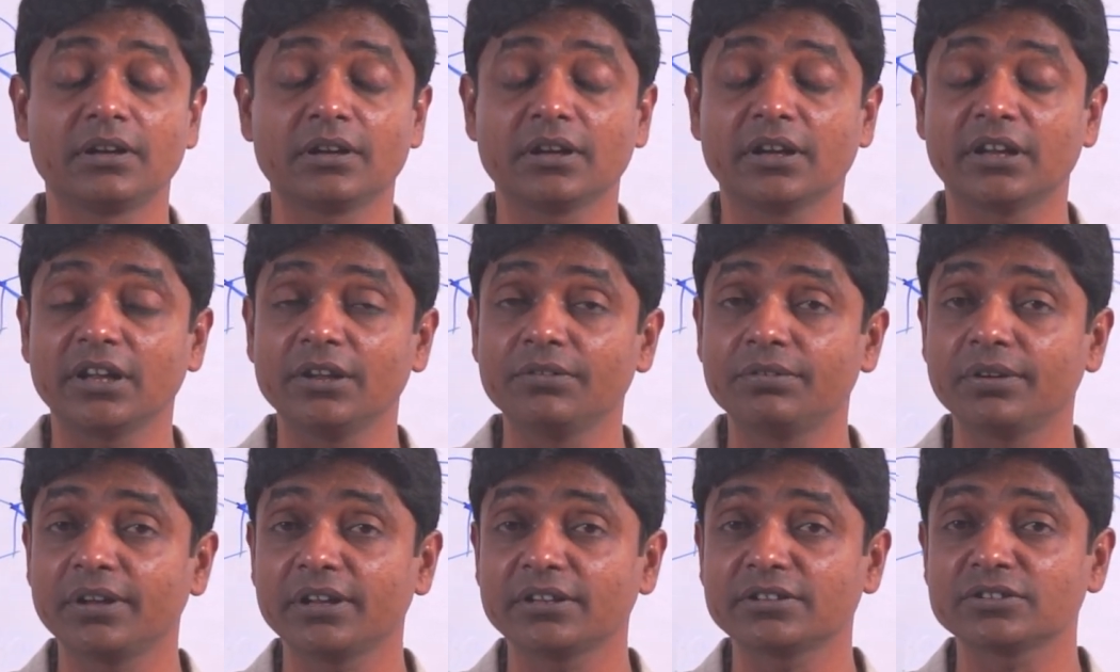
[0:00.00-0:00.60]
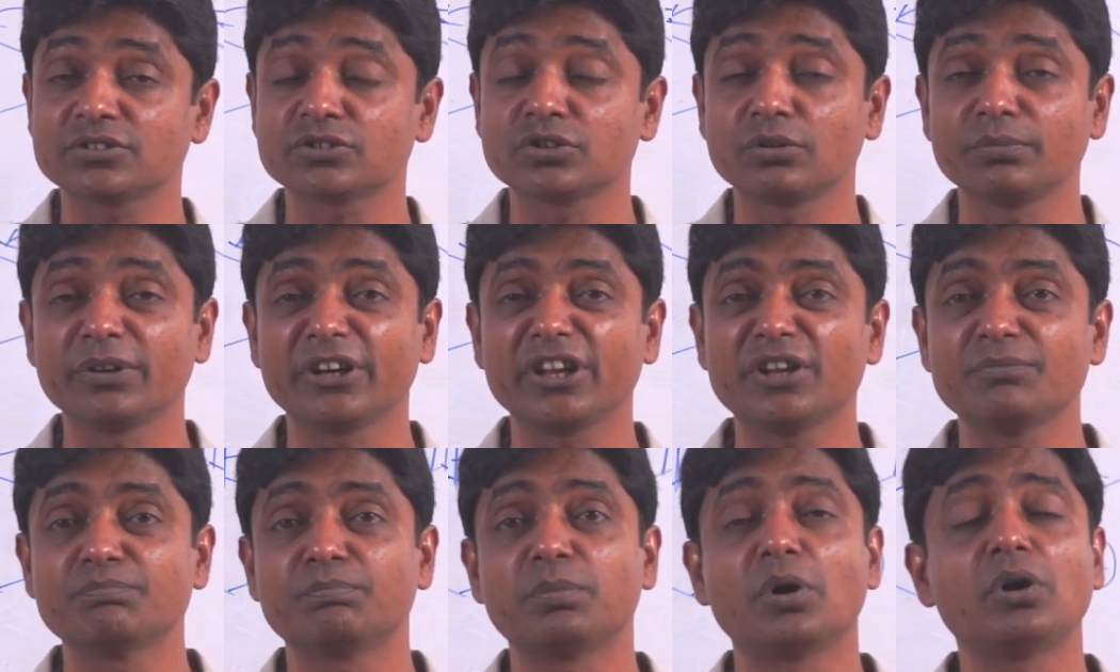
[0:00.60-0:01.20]
given so
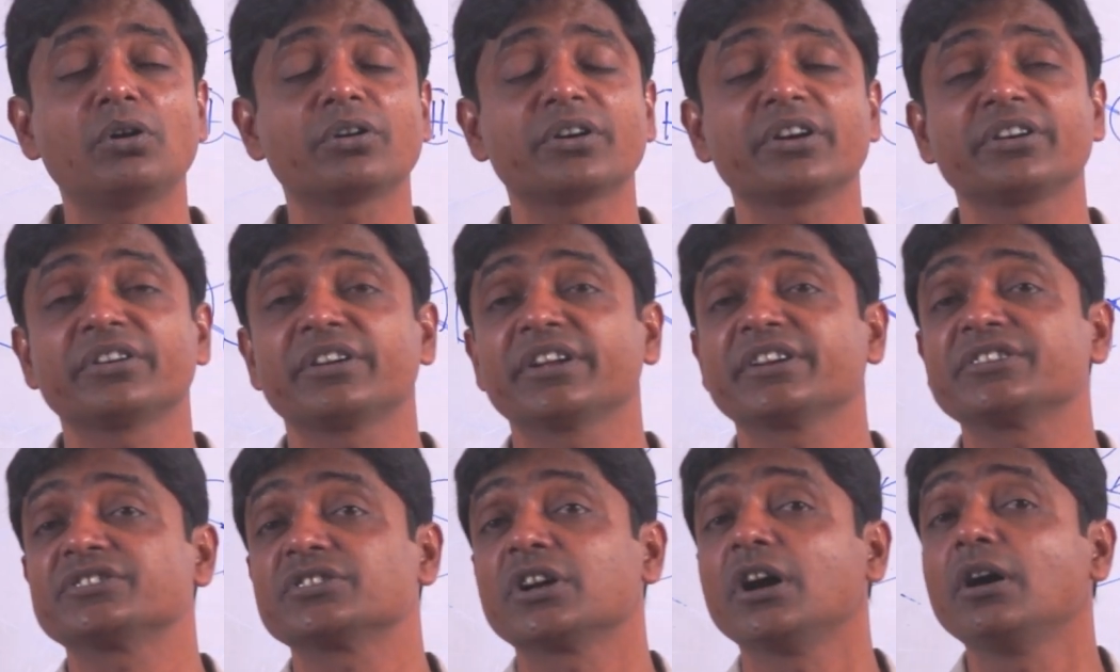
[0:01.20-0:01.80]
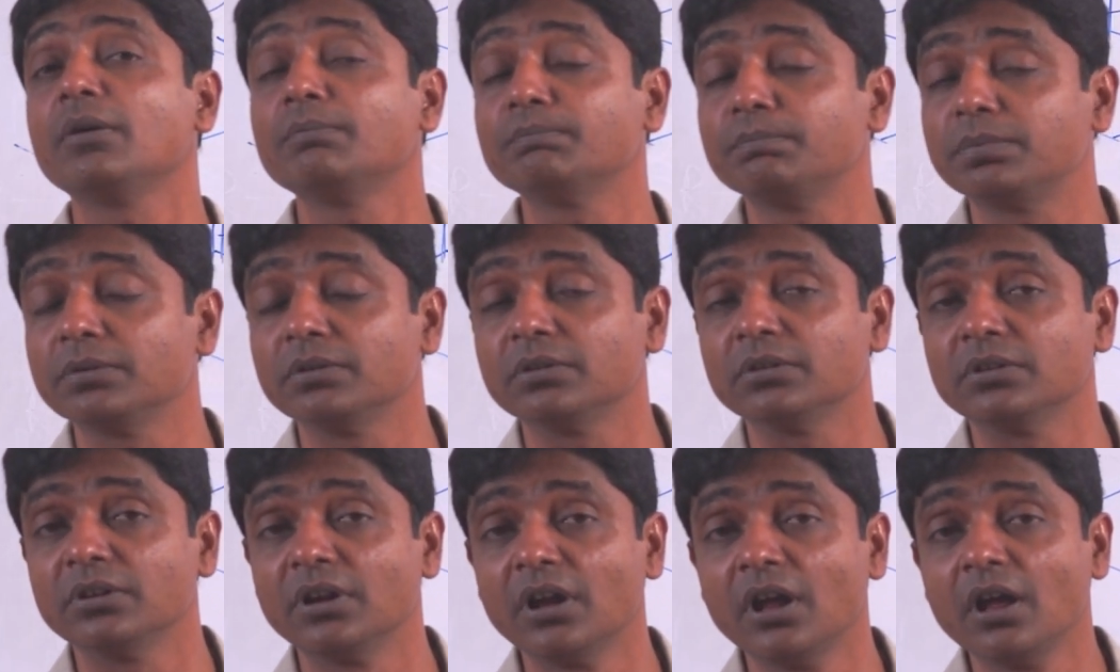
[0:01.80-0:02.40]
many important
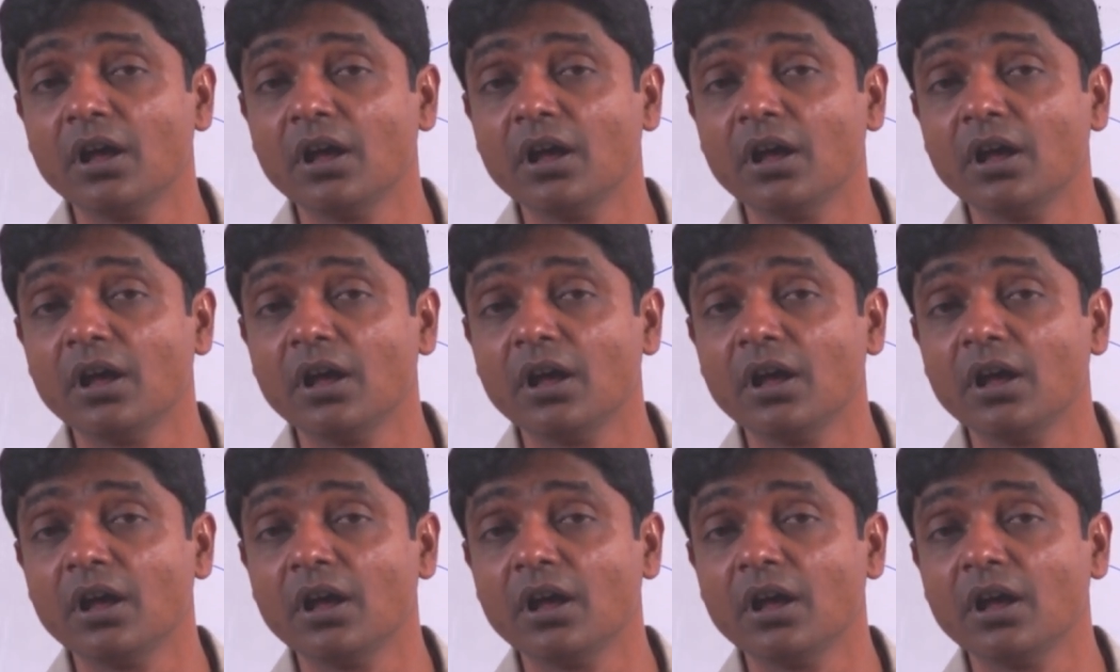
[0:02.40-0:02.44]
examples.